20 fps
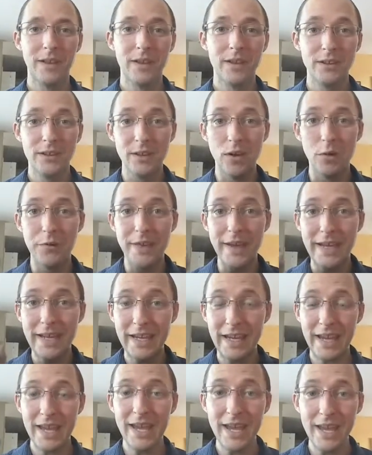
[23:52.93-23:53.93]
So the
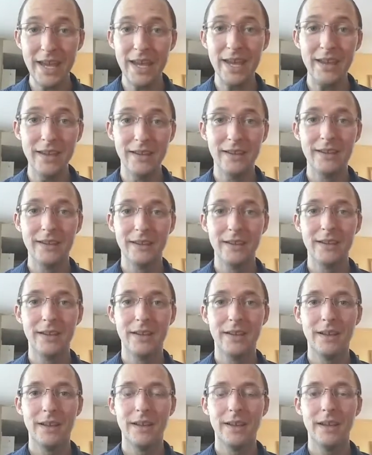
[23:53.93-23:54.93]
key
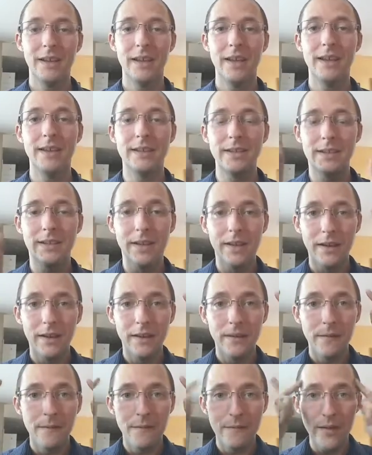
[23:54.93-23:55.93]
is
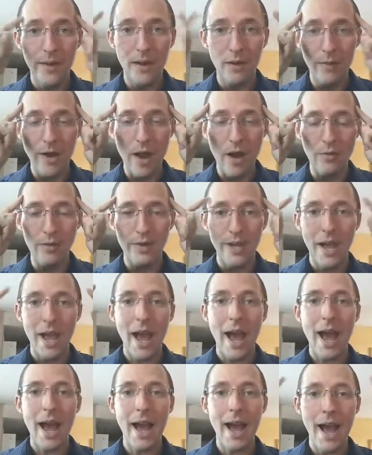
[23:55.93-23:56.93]
figure out
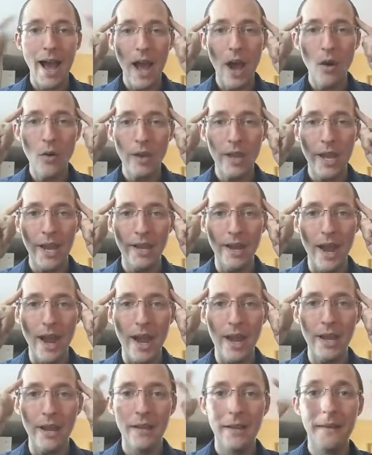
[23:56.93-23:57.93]
how can
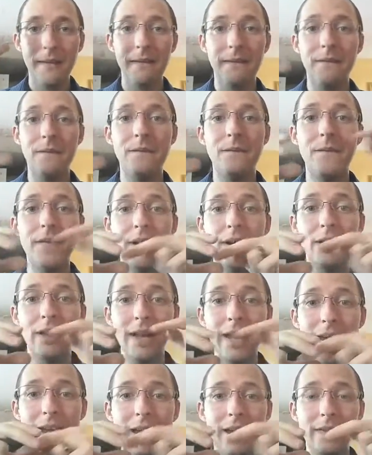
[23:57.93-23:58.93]
I
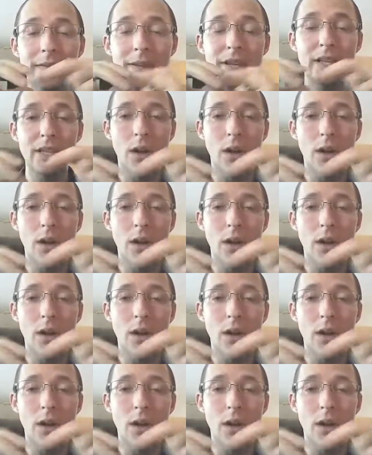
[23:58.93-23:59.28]
fill in these